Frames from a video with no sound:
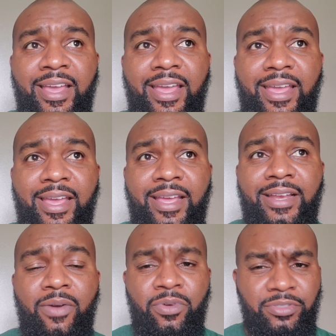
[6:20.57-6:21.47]
And
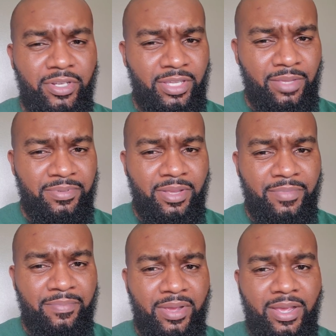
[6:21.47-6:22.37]
I want you to keep something
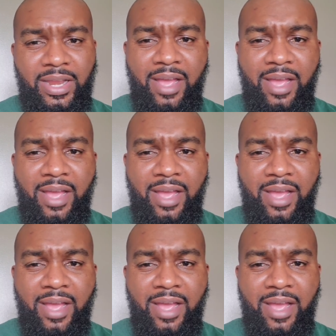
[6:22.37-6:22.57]
in mind.